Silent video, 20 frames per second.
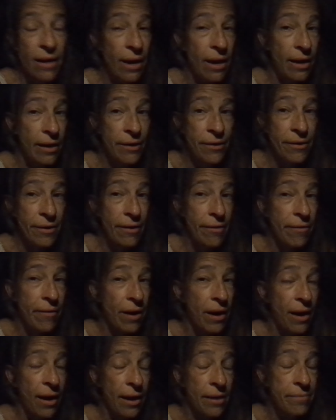I don't know.
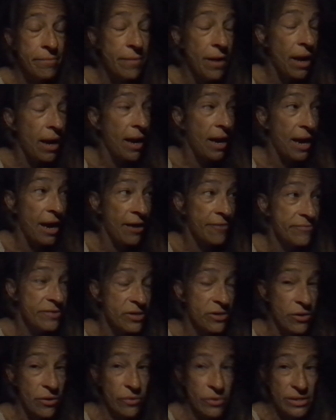I have to
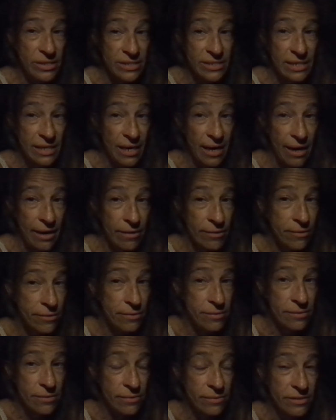go to
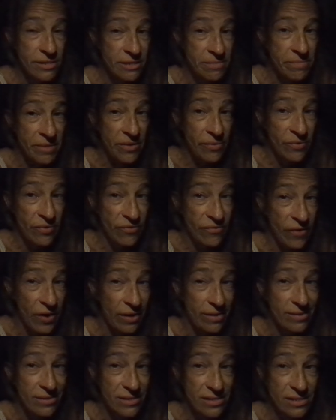Seattle to meet with
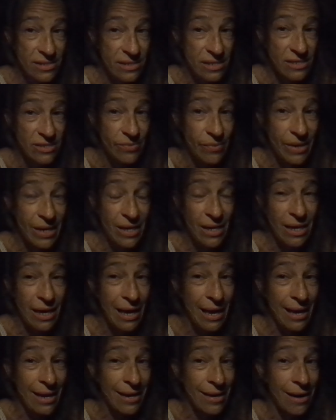friends this week,
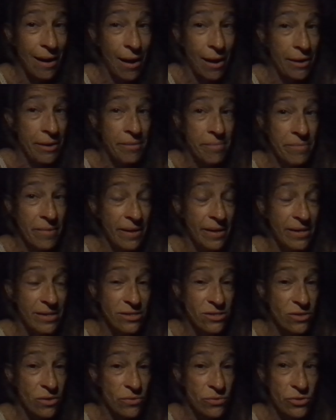and I'm like
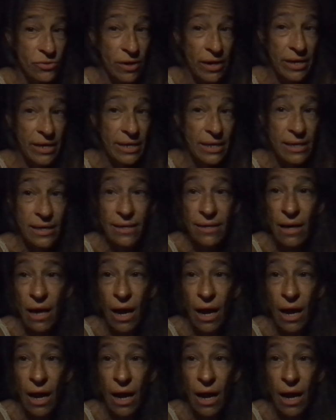so dreading it.